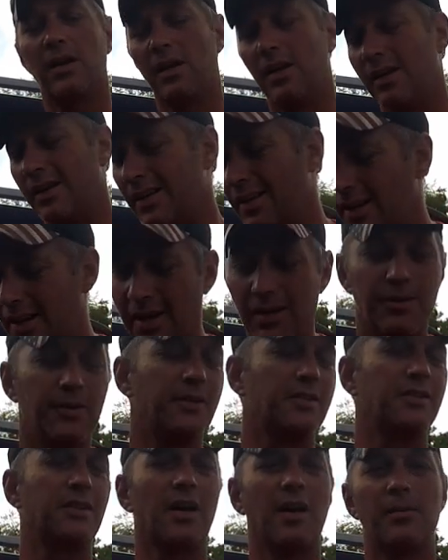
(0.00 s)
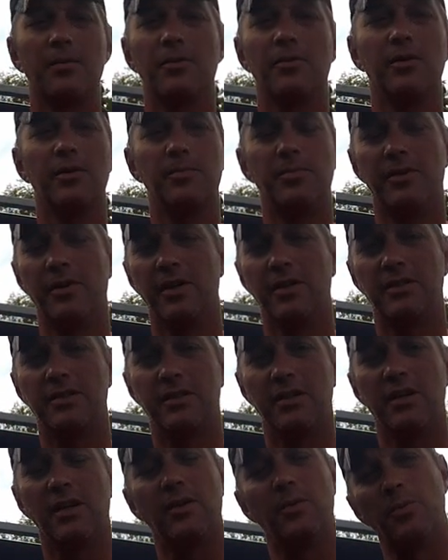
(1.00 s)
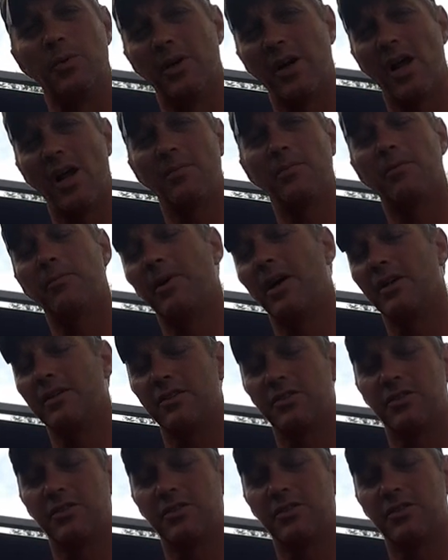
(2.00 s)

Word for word: and now it's time to replace it and what I'm about